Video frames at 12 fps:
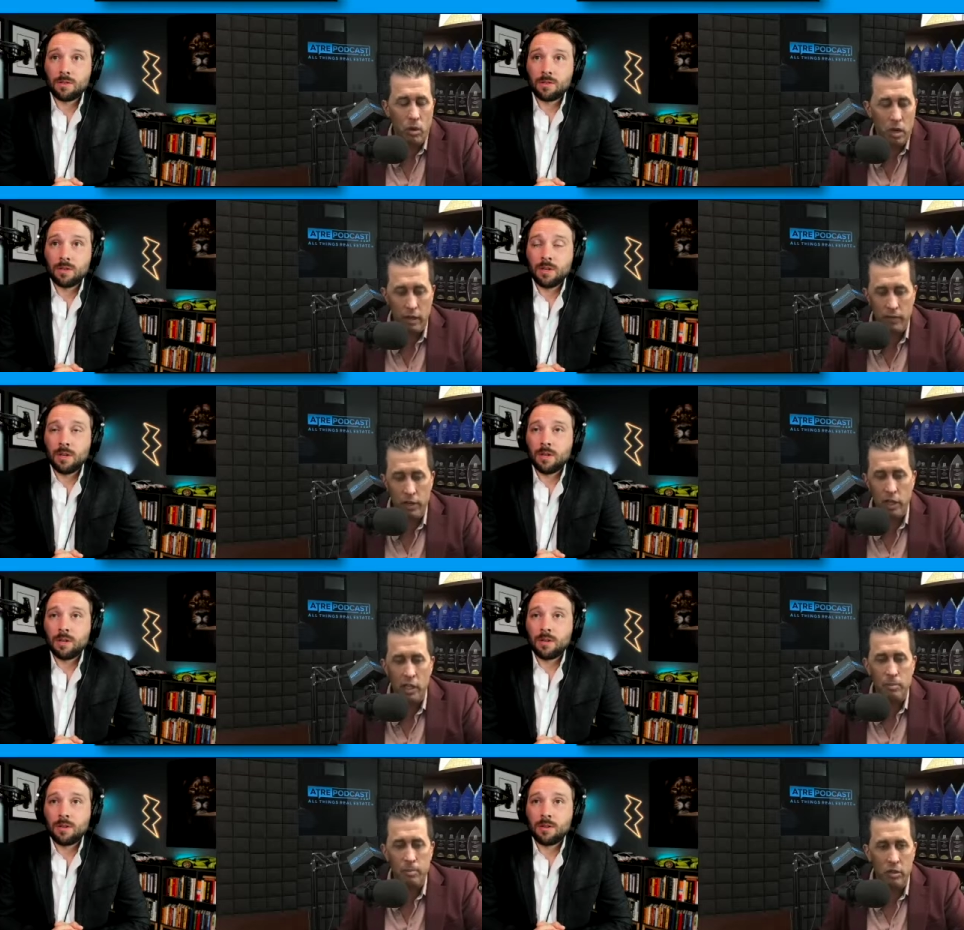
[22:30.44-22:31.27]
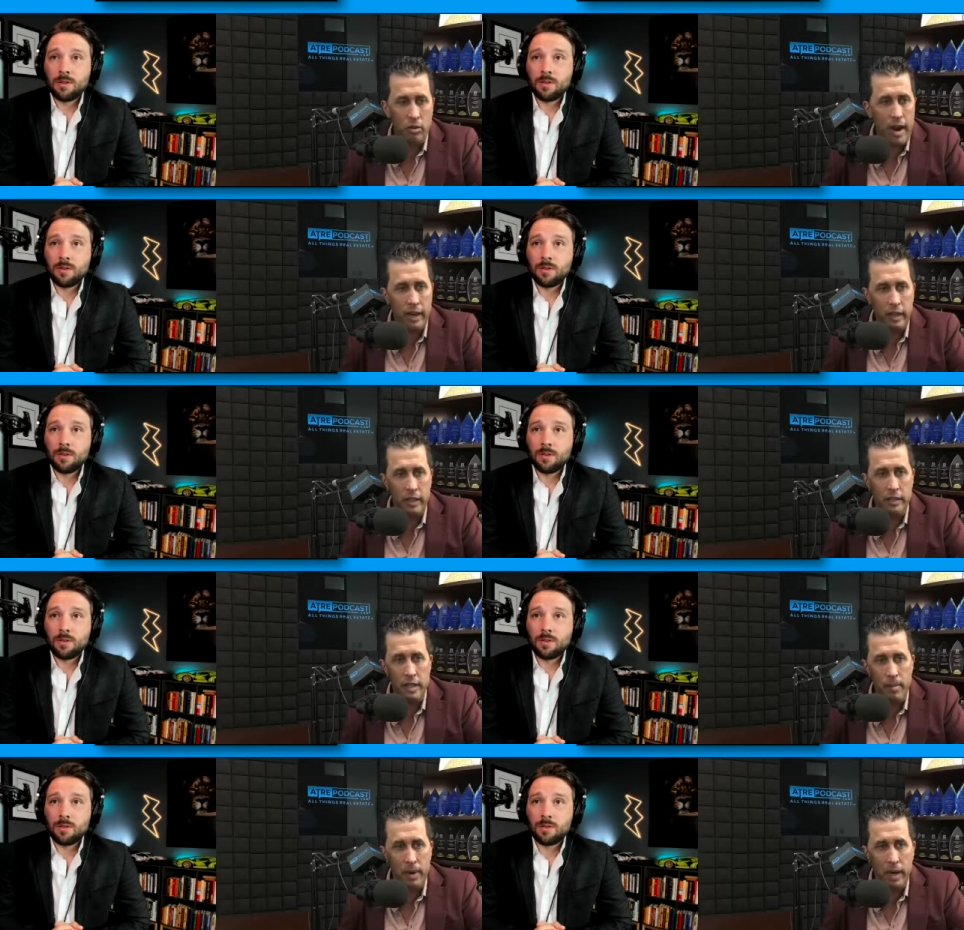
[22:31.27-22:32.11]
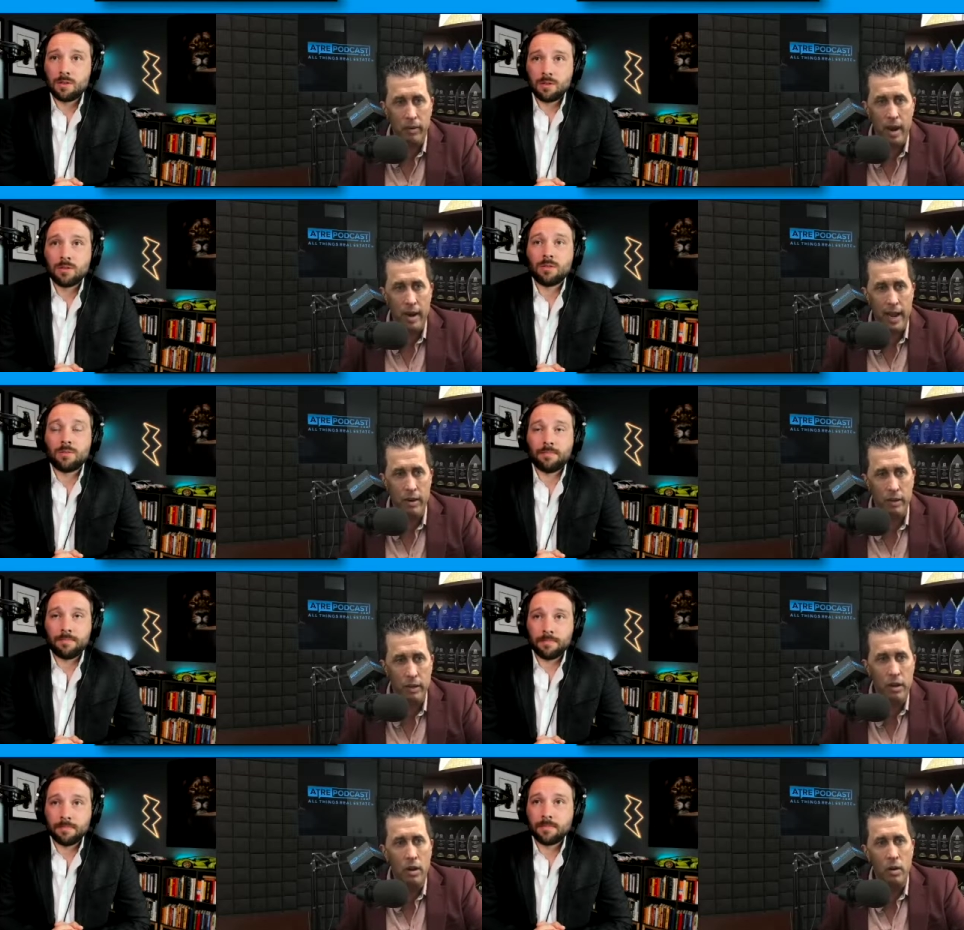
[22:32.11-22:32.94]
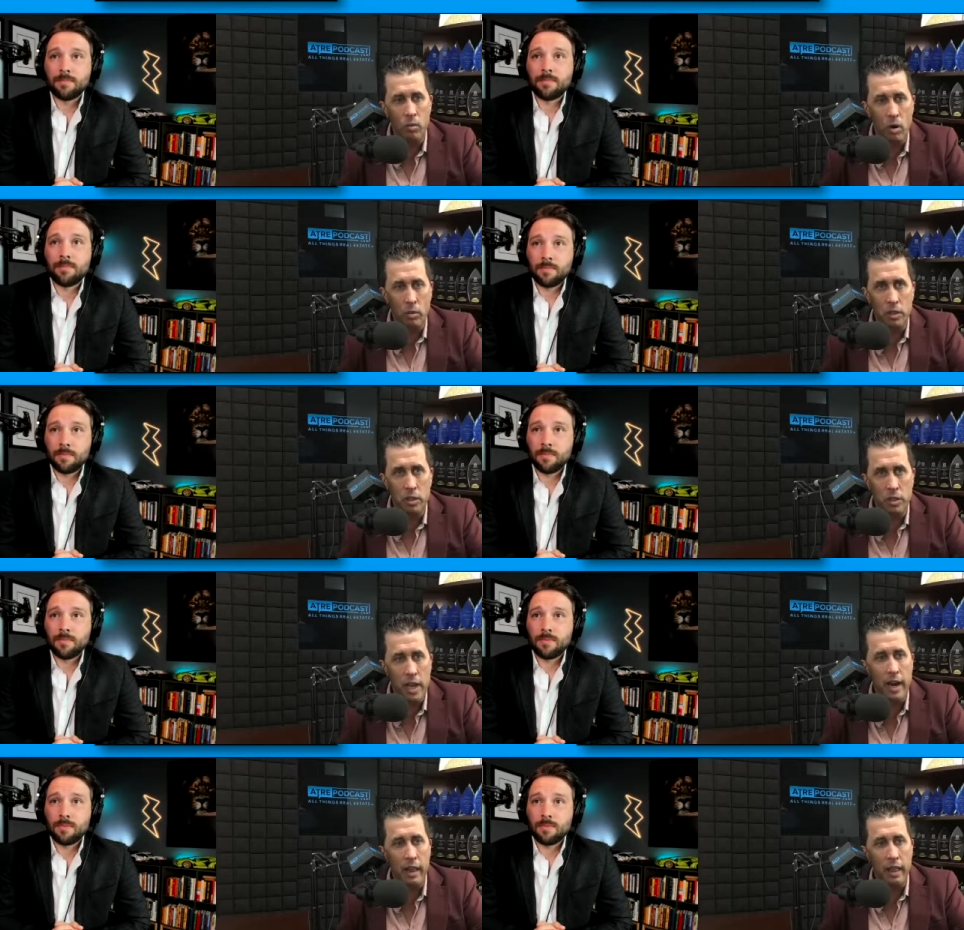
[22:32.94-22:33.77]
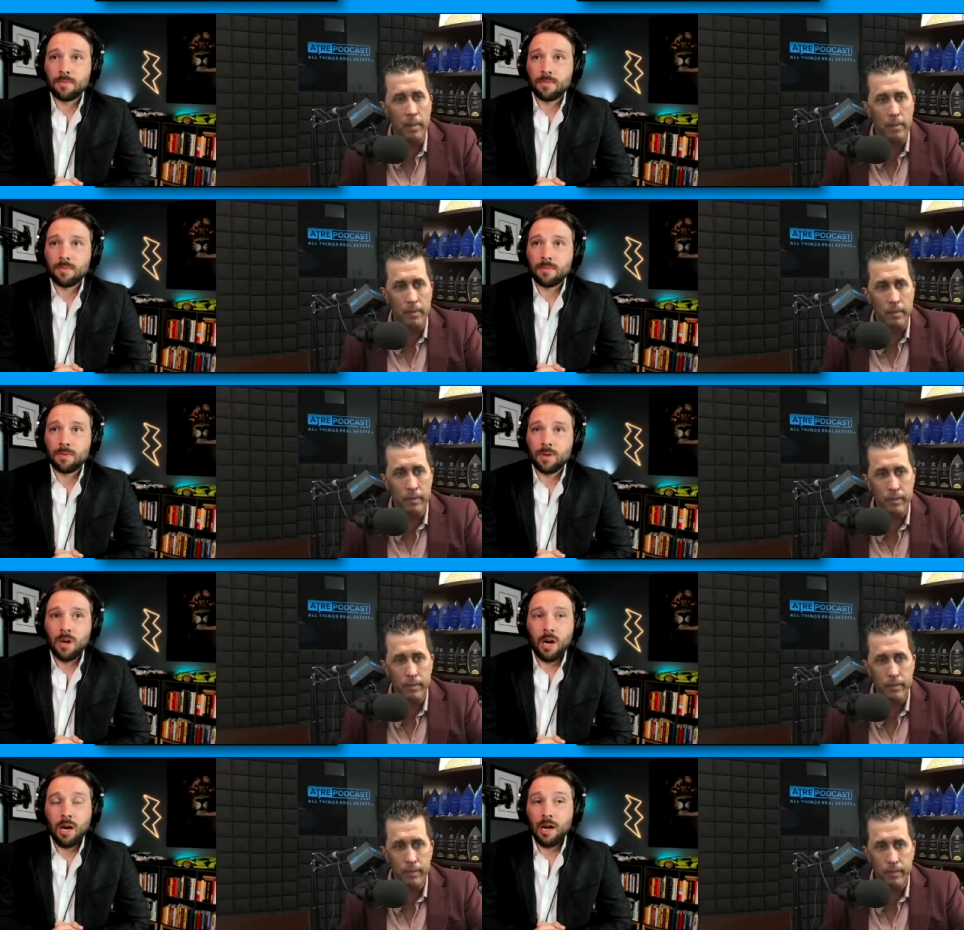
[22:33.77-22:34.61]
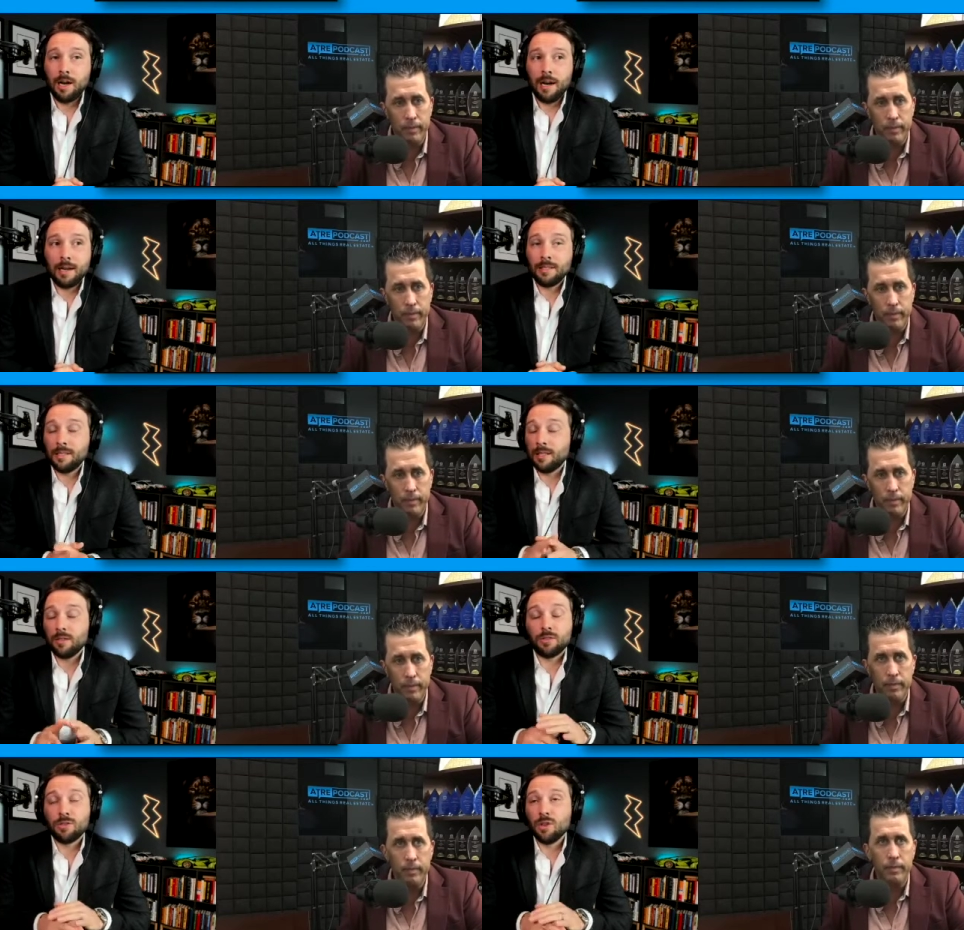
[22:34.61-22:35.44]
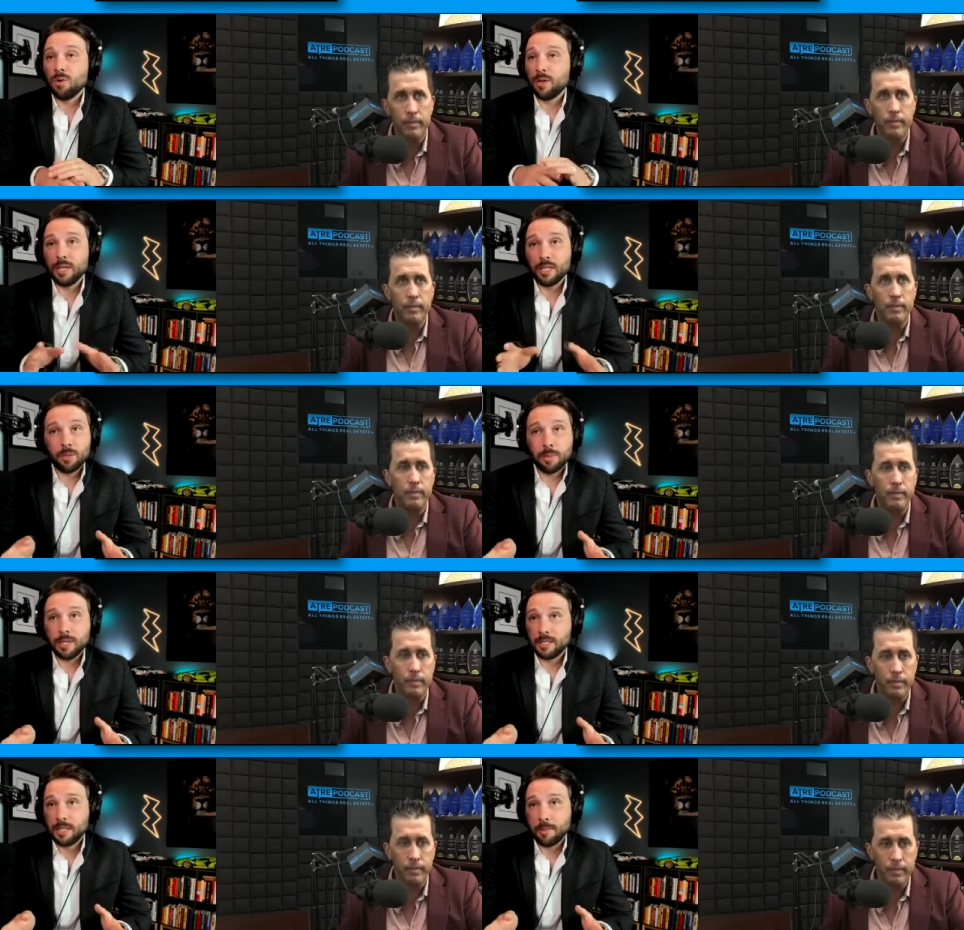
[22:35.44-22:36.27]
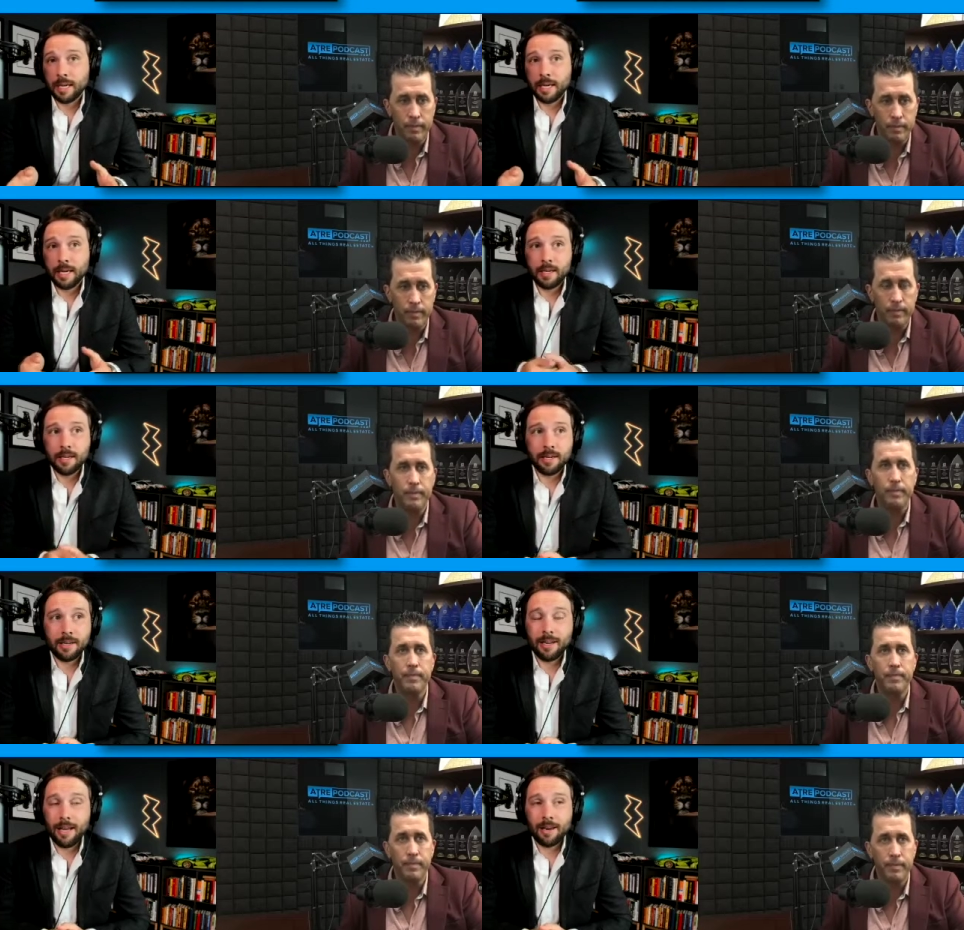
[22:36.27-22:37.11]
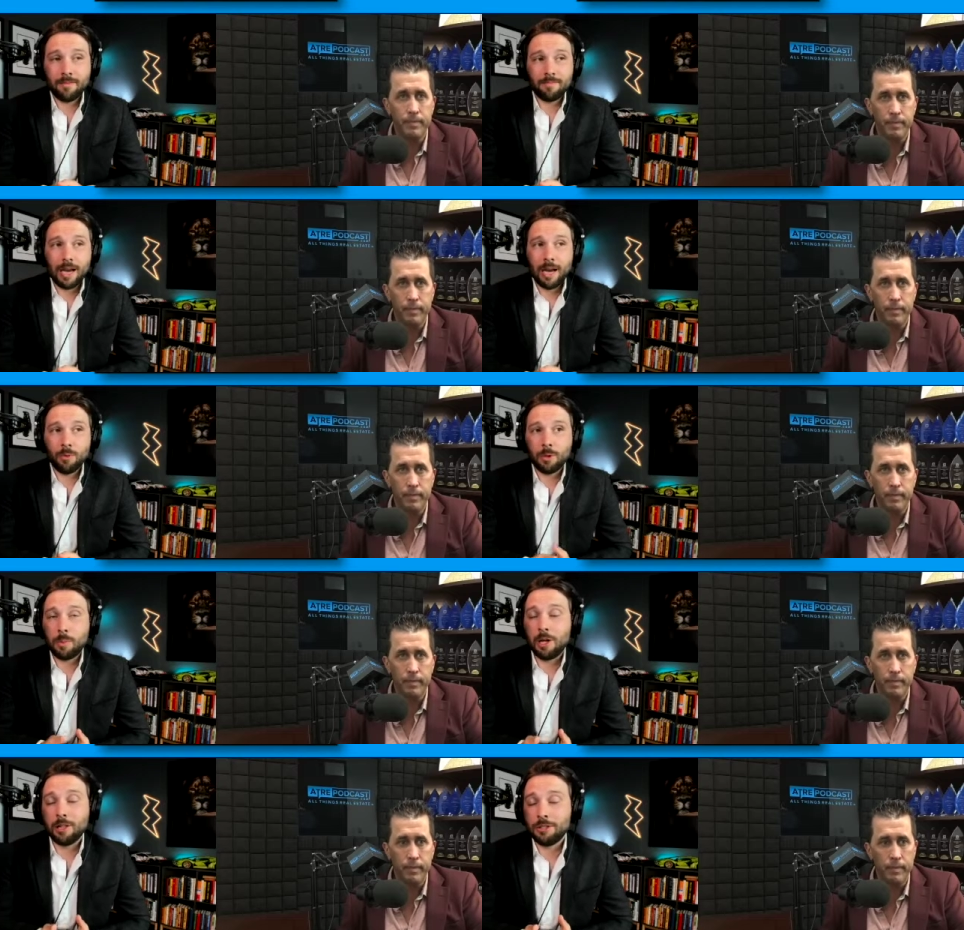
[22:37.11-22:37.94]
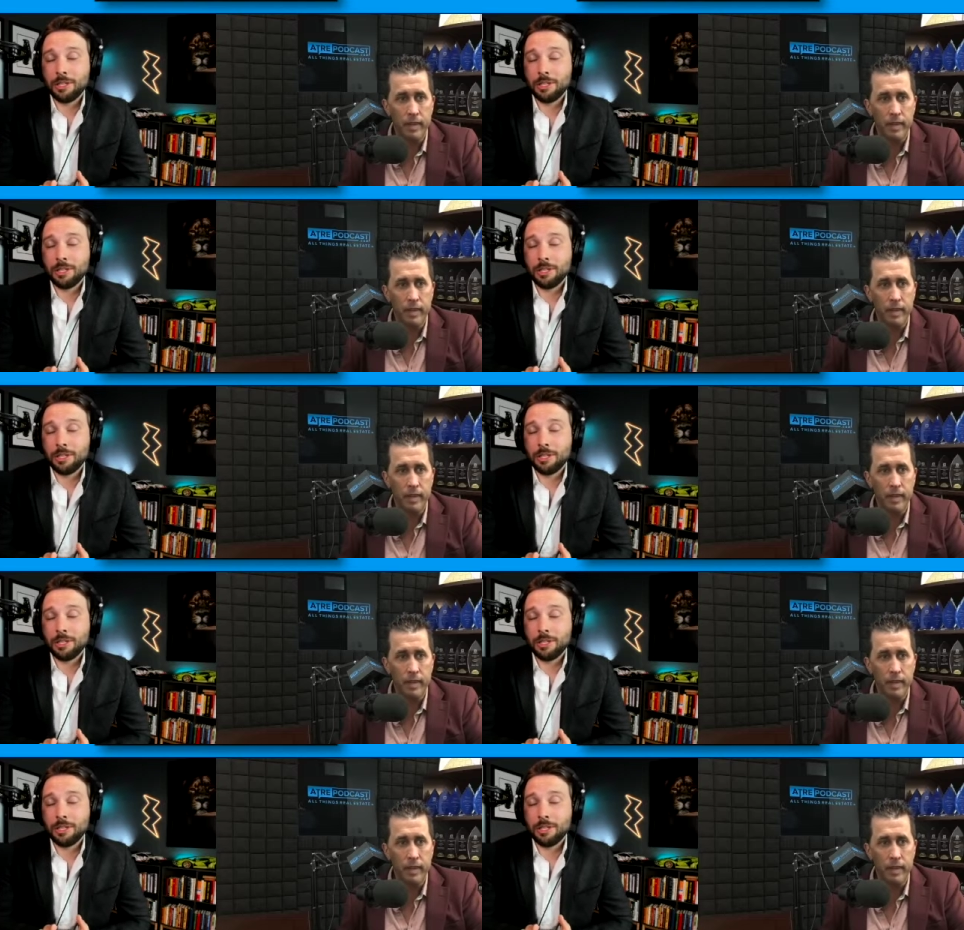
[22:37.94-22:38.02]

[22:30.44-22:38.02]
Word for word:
Speaker 1: what, if you can speak directly to somebody right now what would you say to them
Speaker 2: I, say there's no need to be intimidated, and, and I would apologize